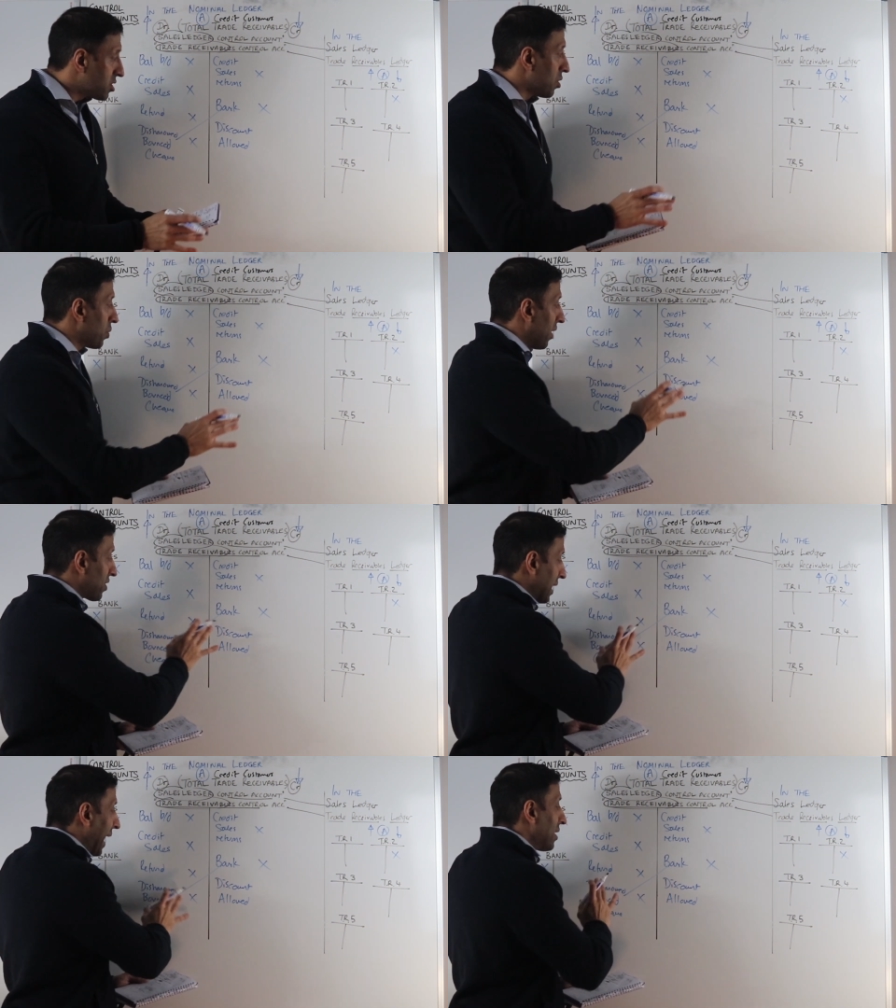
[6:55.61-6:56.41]
So we
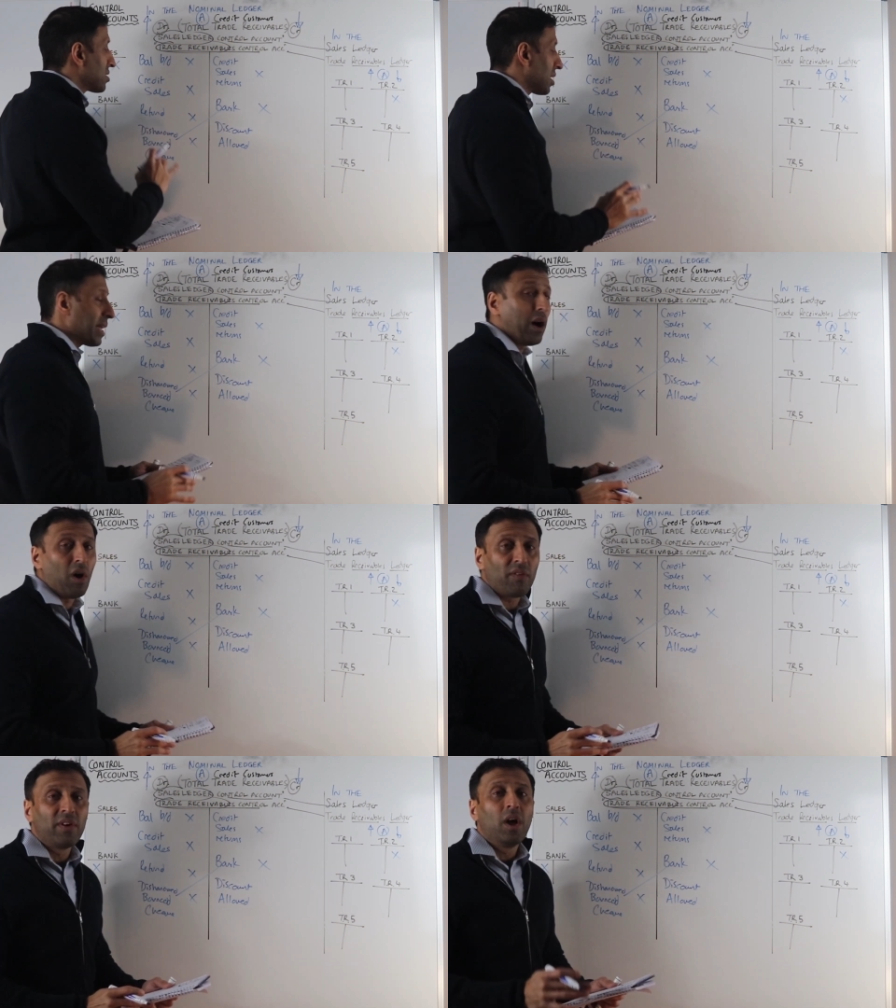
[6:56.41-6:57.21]
have to cancel that
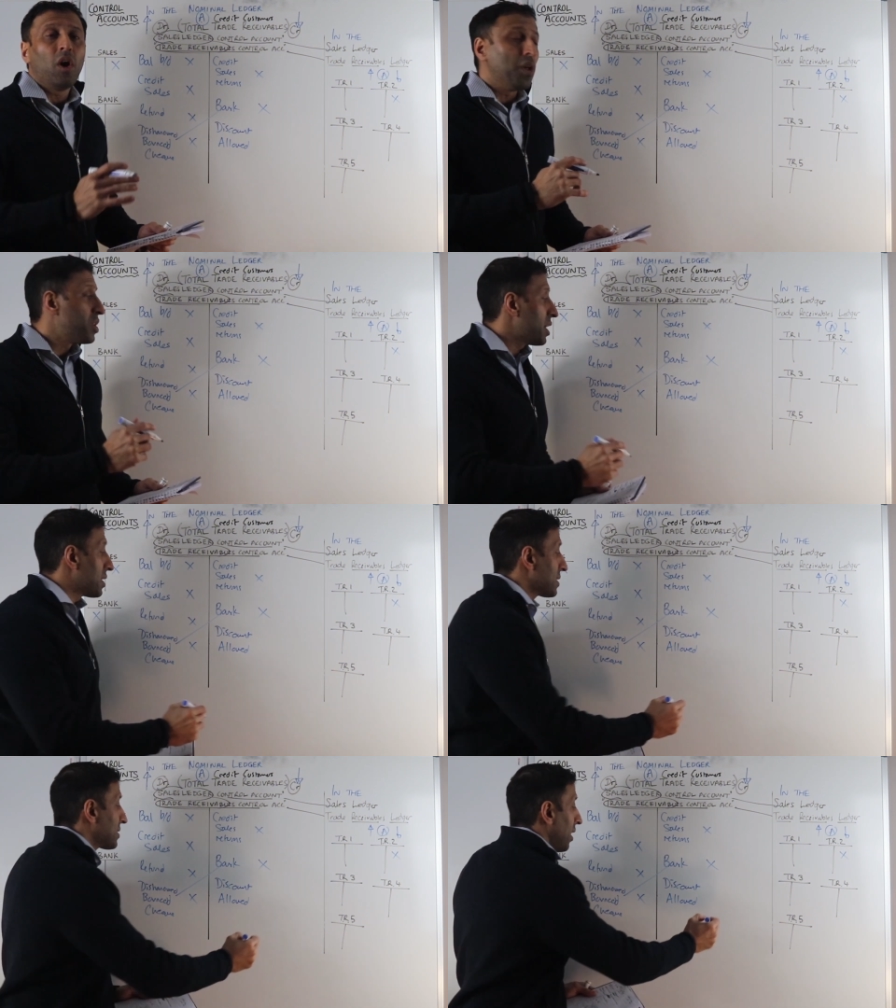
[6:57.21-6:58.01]
off on the
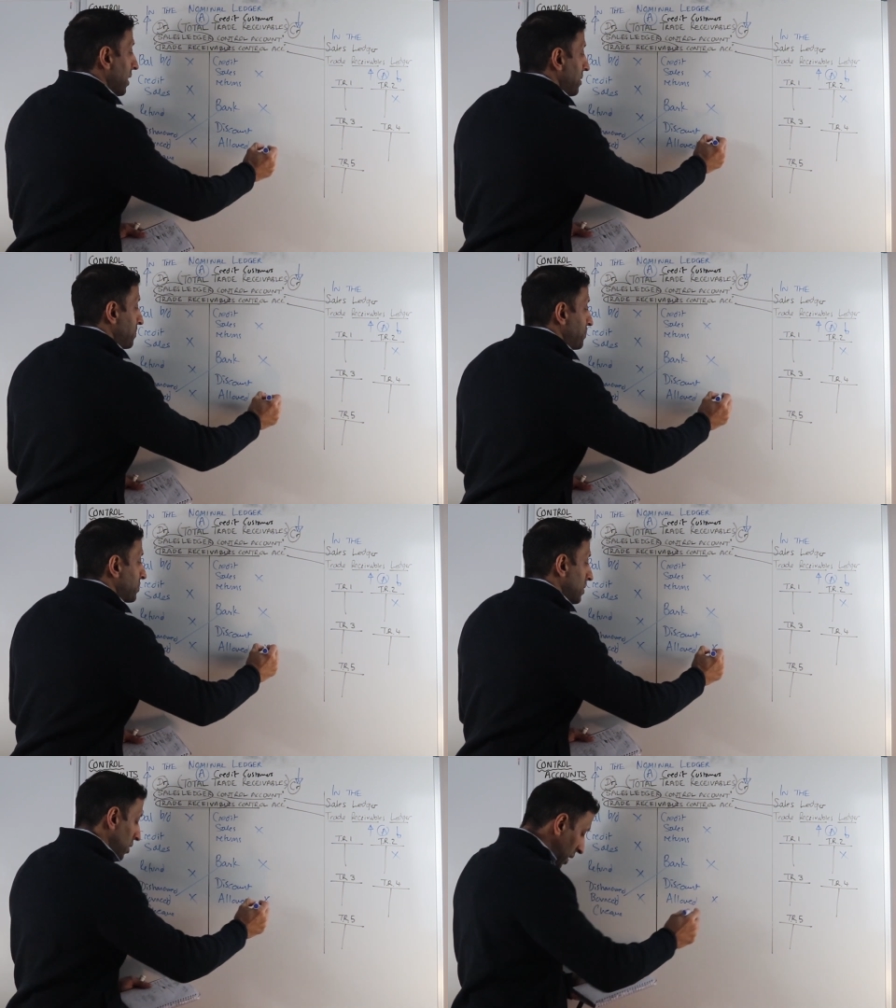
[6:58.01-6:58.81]
other side.
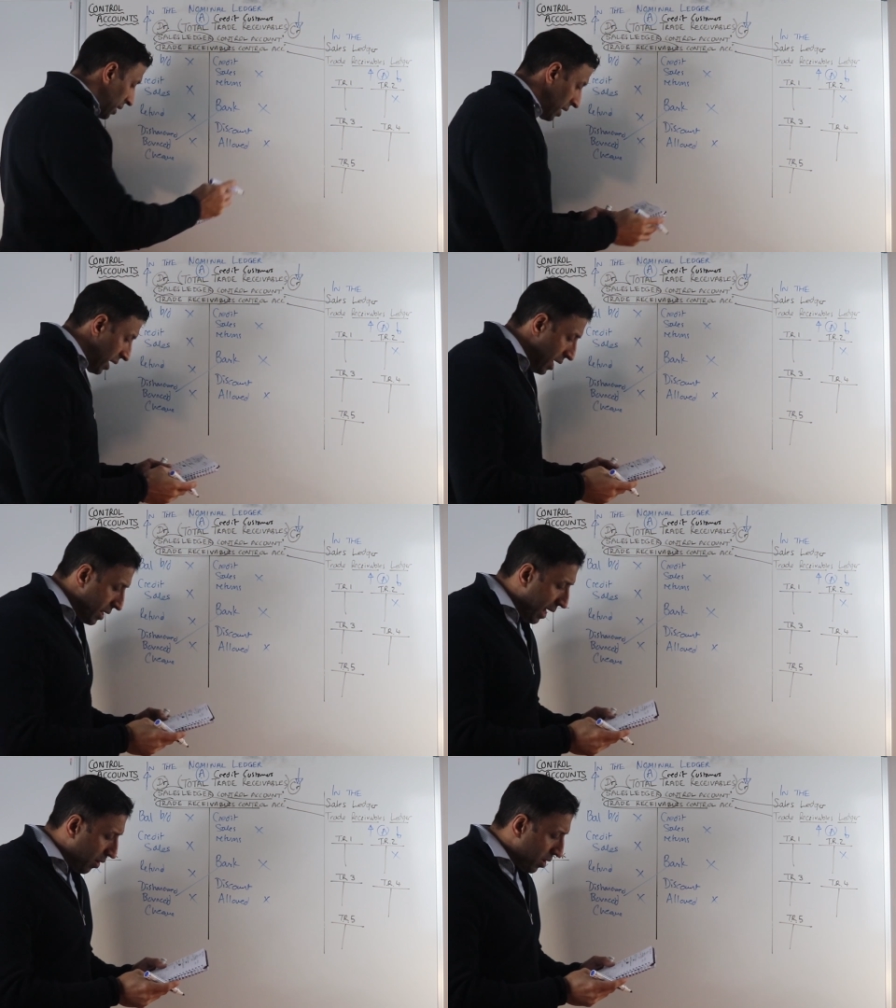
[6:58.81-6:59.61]
Okay.
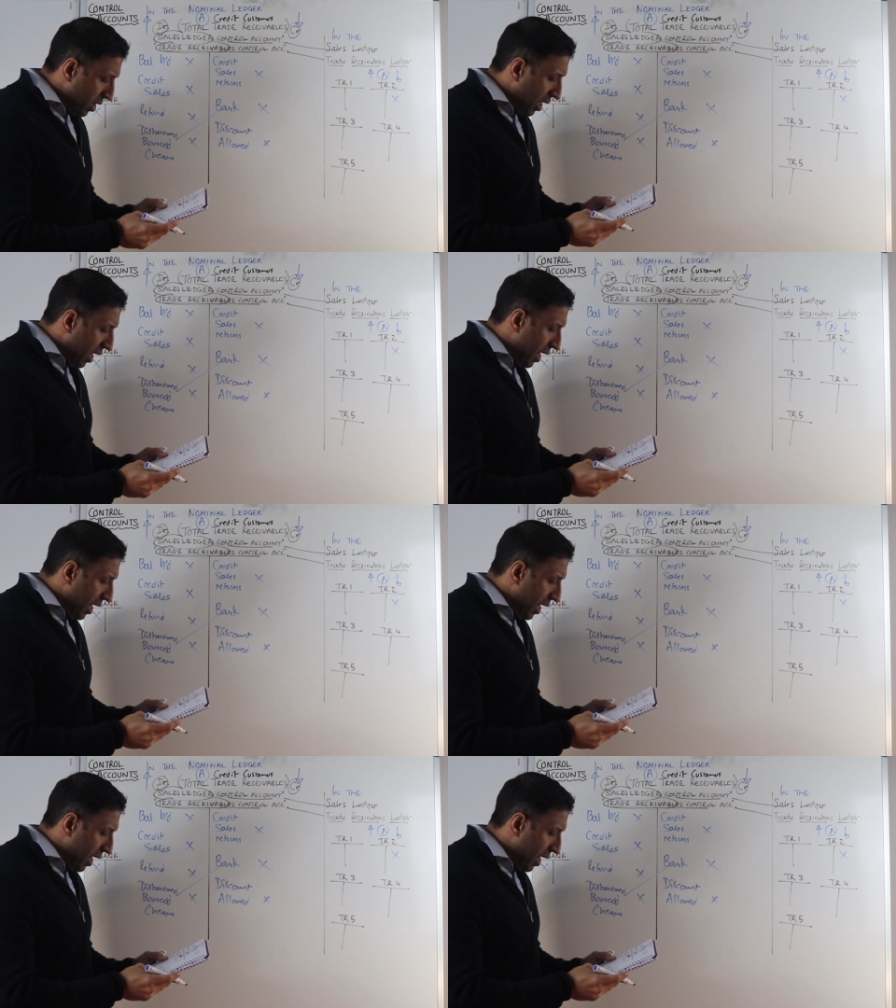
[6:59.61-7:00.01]
Now,